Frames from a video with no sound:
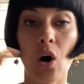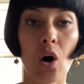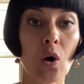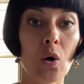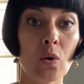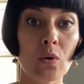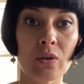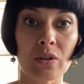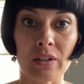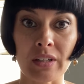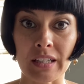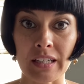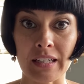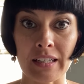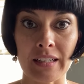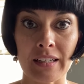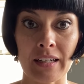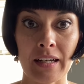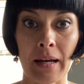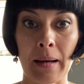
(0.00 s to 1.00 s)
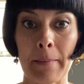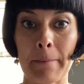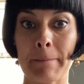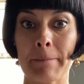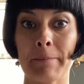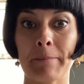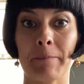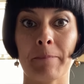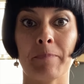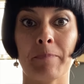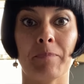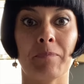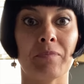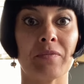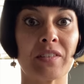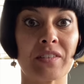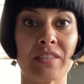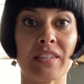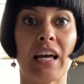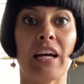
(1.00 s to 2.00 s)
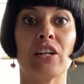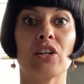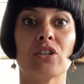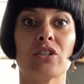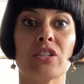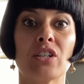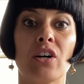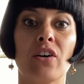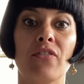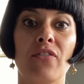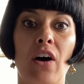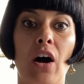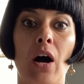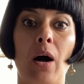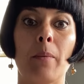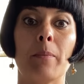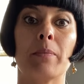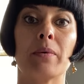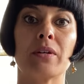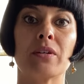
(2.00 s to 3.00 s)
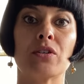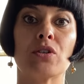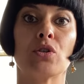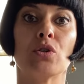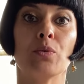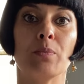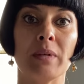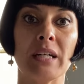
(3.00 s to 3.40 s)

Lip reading: totally set yourself up to